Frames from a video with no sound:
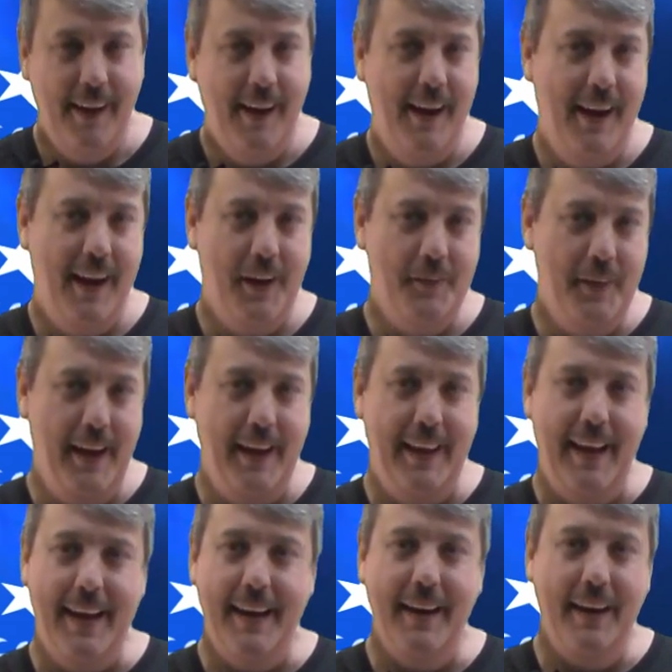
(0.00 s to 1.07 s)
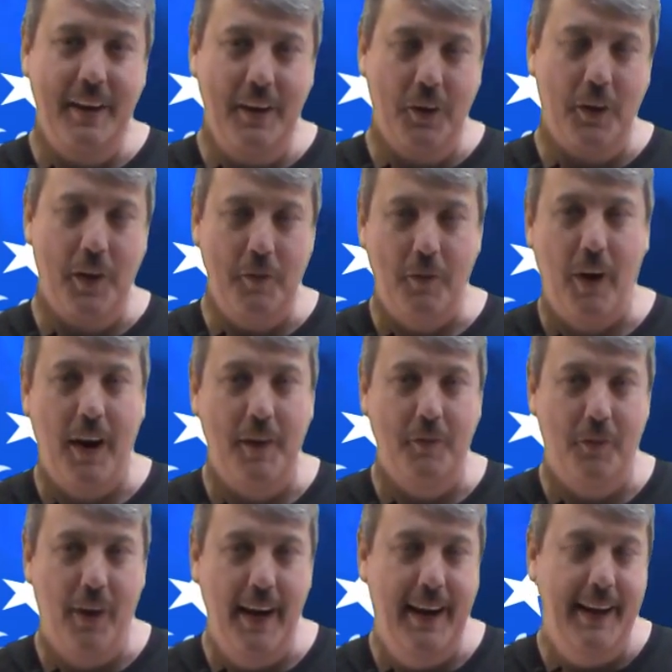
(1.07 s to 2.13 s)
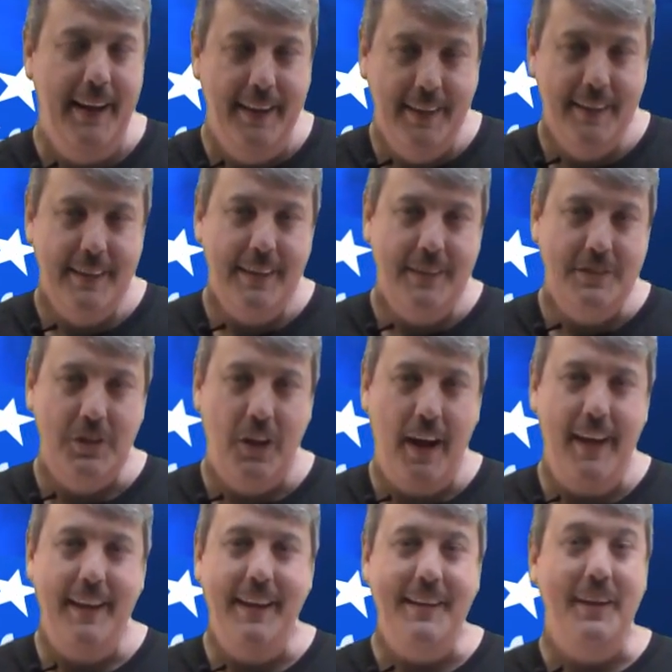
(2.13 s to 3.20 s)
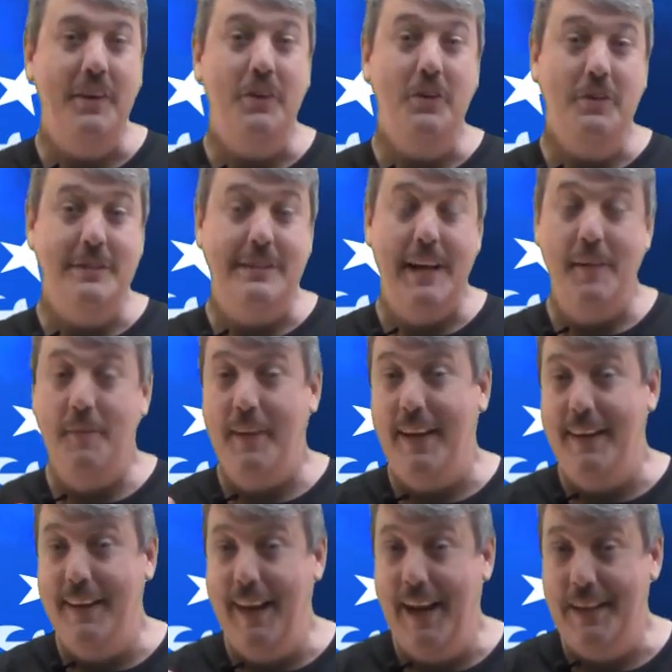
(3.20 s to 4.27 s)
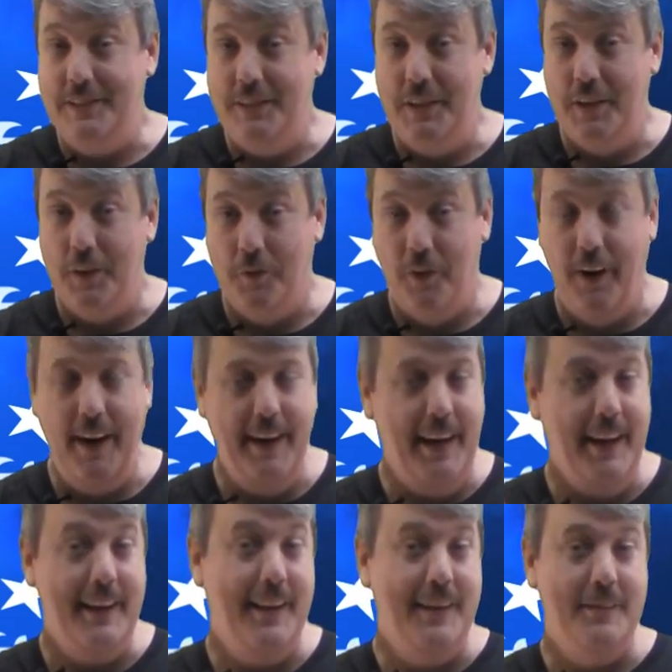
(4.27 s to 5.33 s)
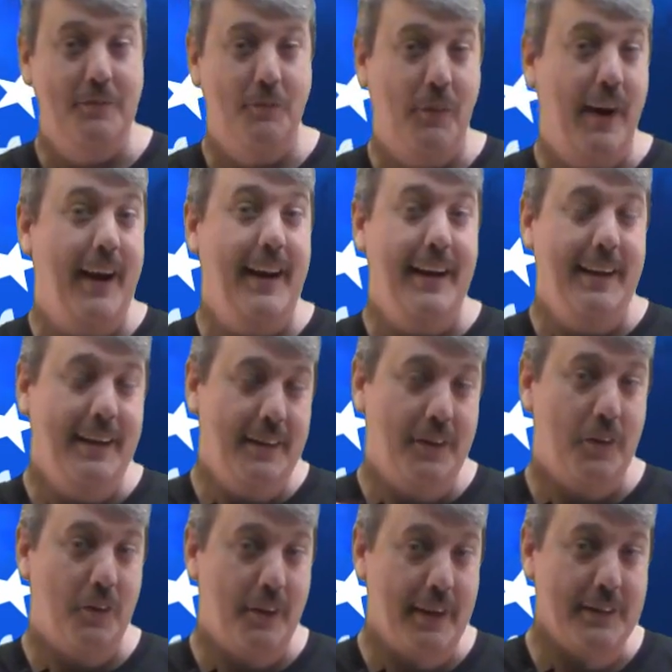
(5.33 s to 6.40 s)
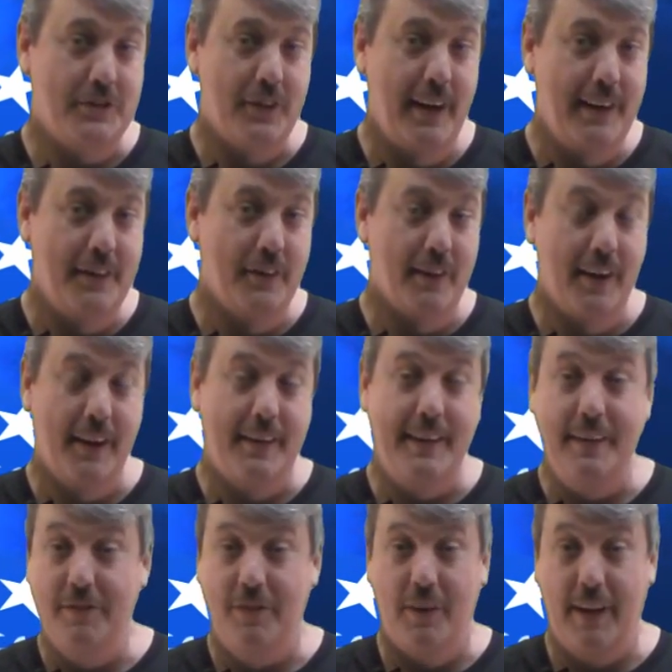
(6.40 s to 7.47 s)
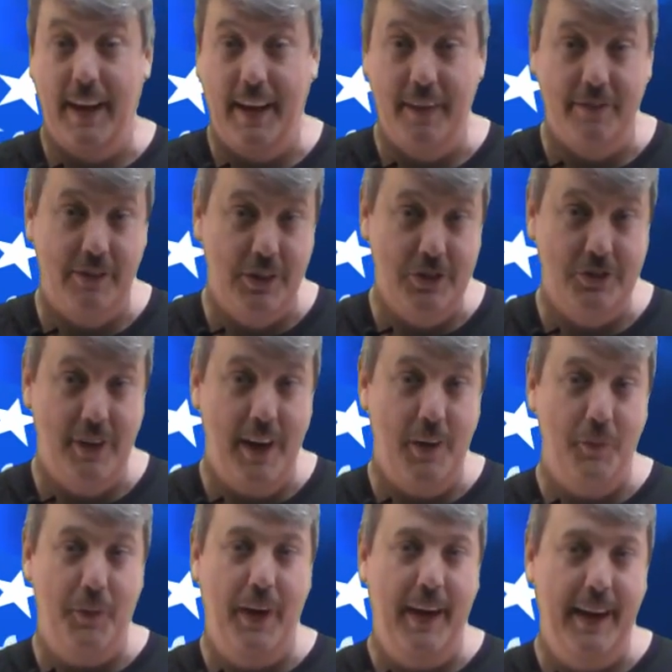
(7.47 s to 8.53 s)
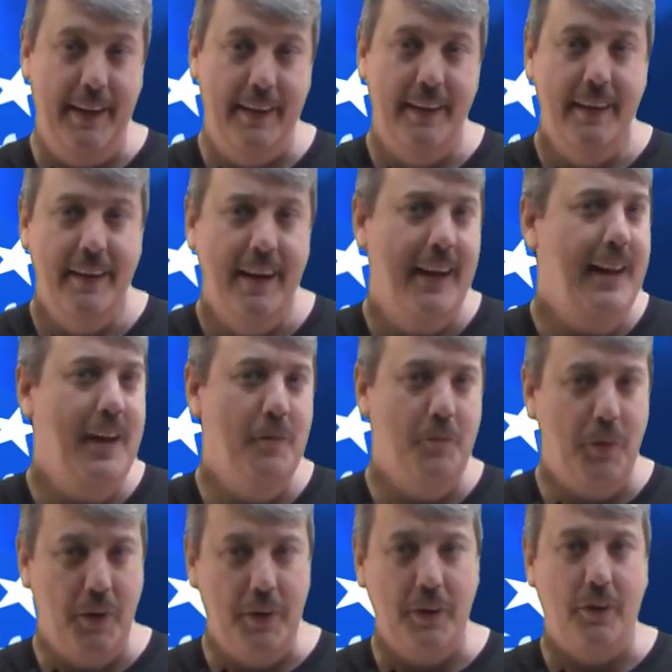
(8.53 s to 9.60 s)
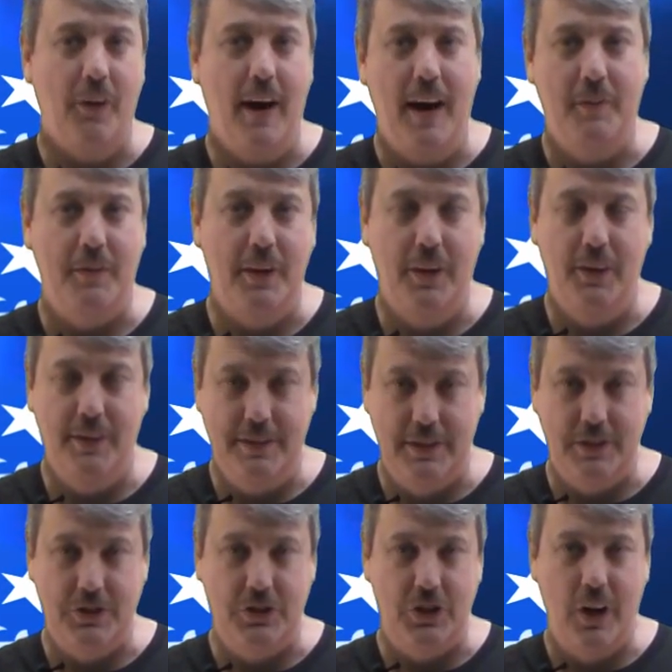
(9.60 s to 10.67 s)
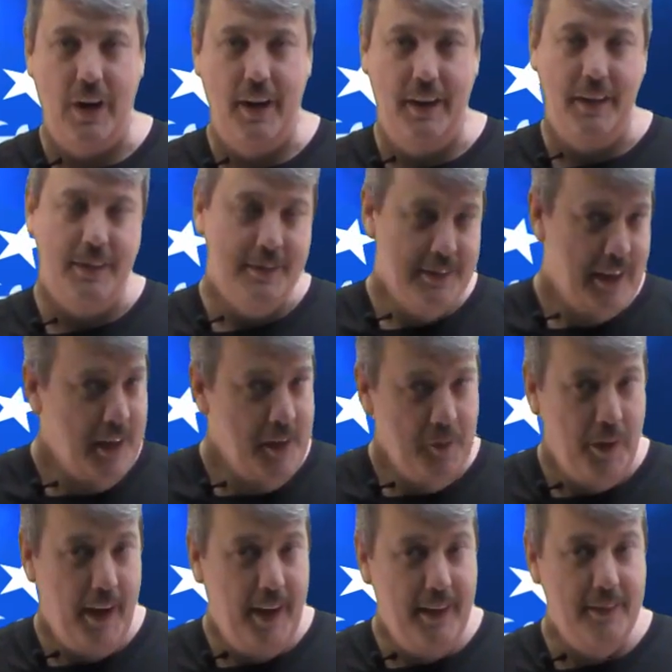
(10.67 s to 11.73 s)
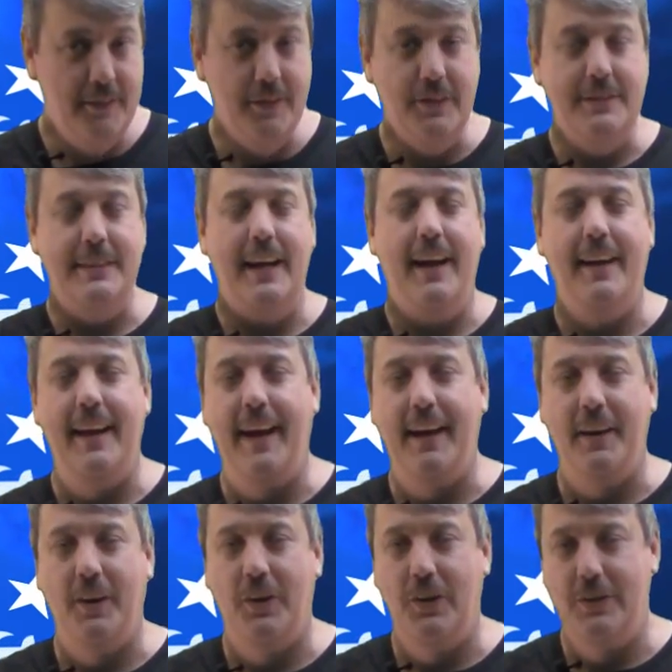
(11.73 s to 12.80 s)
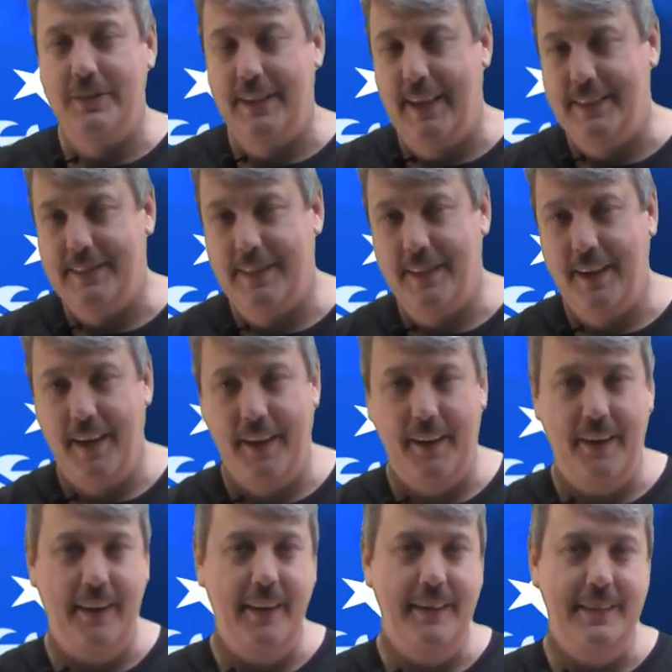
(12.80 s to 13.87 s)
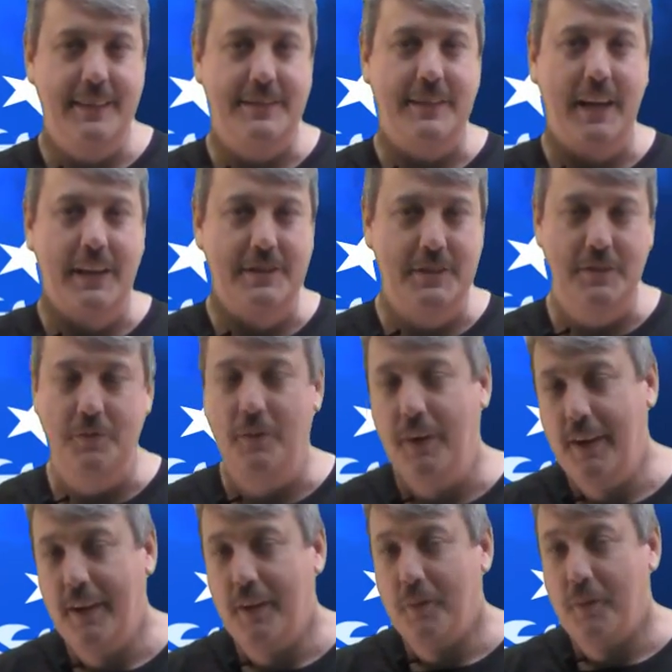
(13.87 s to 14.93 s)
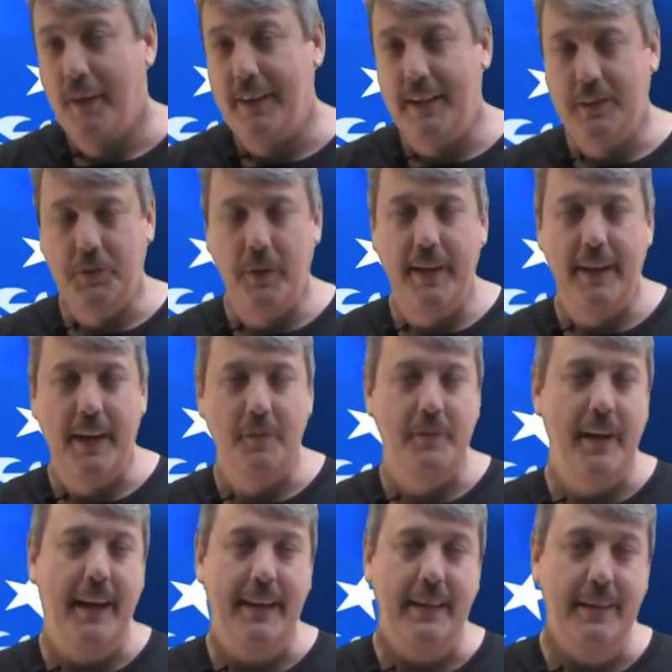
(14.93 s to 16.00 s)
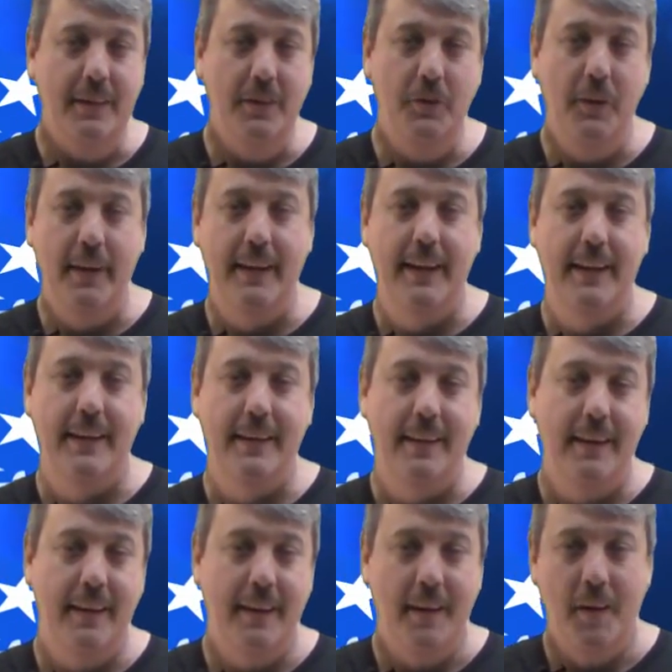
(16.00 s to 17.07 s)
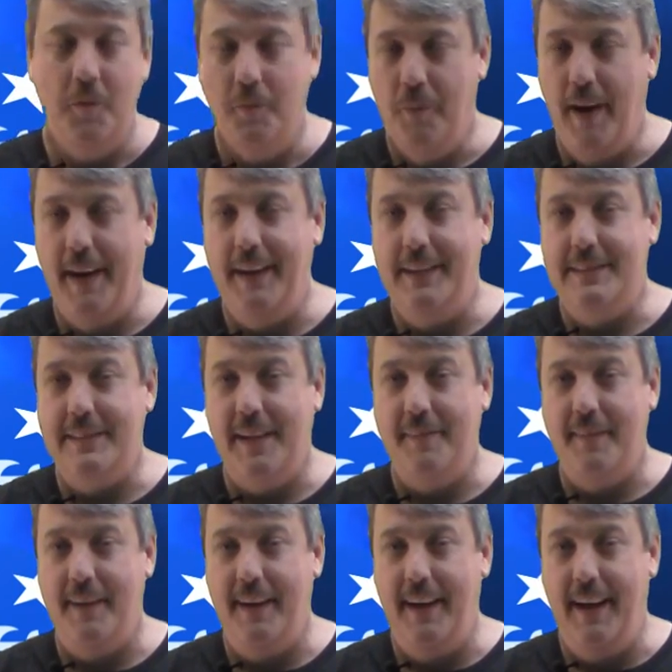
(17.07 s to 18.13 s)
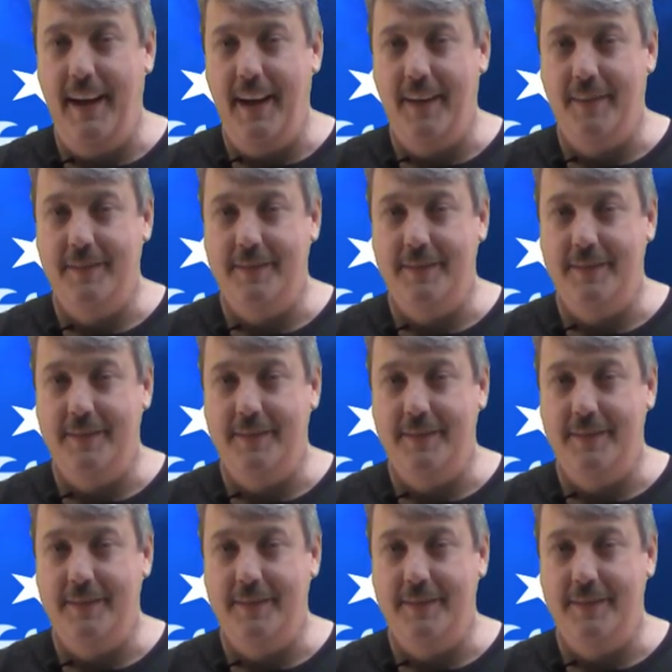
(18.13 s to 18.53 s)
And then, they brought in Brady. So I think they'll do the same thing next year to Brady. I think Brady, get traded to another team for like a first-round pick, and then put Garoppolo as the starter. But we'll see how that goes. That's another discussion. But this week I'm taking New England -7.5.